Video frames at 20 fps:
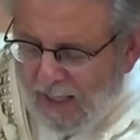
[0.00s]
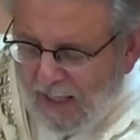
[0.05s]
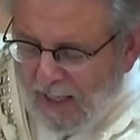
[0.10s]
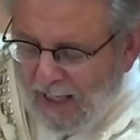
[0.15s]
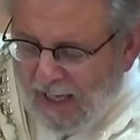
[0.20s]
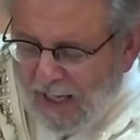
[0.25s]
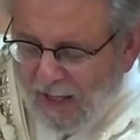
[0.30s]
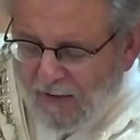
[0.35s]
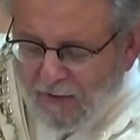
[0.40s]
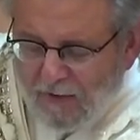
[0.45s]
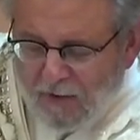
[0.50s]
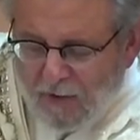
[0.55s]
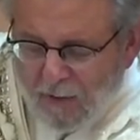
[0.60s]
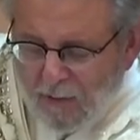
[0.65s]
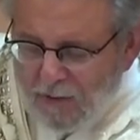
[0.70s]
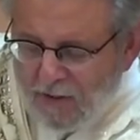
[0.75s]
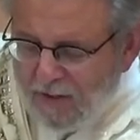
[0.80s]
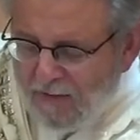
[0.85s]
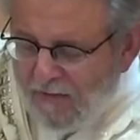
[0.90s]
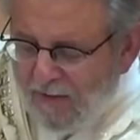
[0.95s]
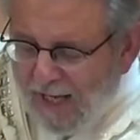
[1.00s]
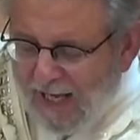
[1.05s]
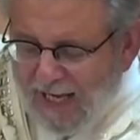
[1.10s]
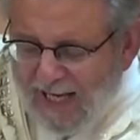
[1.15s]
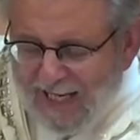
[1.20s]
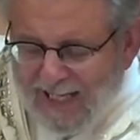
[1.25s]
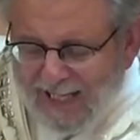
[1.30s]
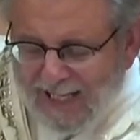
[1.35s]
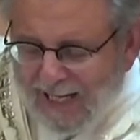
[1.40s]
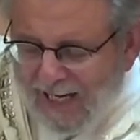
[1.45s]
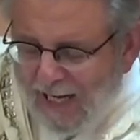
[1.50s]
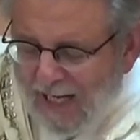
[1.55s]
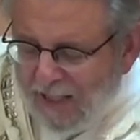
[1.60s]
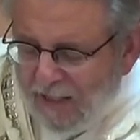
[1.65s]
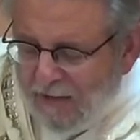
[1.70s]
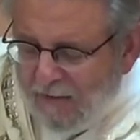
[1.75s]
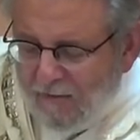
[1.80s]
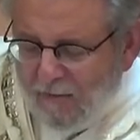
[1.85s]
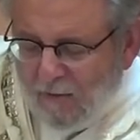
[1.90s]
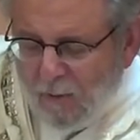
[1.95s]
how the use of any kind
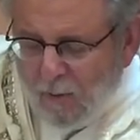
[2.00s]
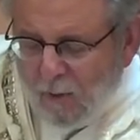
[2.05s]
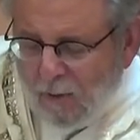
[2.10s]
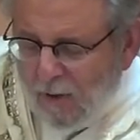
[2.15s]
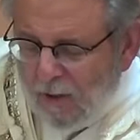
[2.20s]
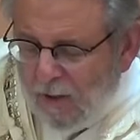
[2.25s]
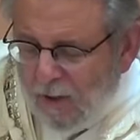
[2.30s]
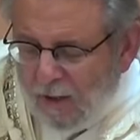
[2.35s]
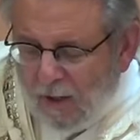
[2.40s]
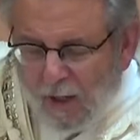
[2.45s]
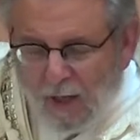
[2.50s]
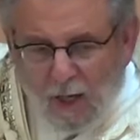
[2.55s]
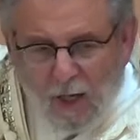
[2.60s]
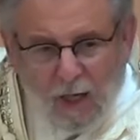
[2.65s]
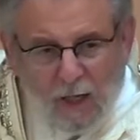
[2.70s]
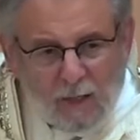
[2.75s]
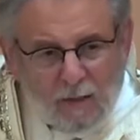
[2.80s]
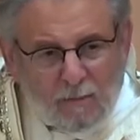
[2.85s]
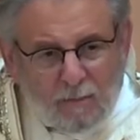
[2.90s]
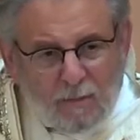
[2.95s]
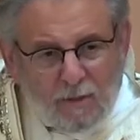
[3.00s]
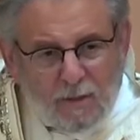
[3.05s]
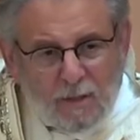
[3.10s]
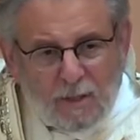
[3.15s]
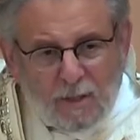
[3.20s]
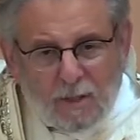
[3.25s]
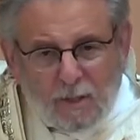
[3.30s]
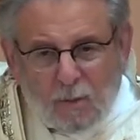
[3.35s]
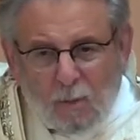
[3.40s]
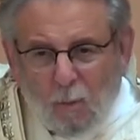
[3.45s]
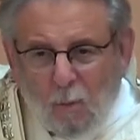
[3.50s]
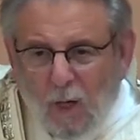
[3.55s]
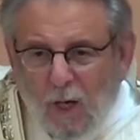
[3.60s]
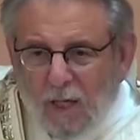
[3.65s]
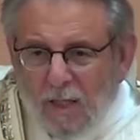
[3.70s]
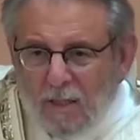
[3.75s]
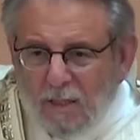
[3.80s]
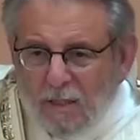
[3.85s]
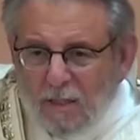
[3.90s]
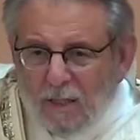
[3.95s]
of nuclear arms
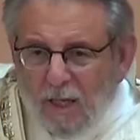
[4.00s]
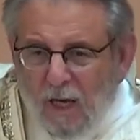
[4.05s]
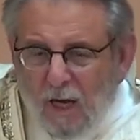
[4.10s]
was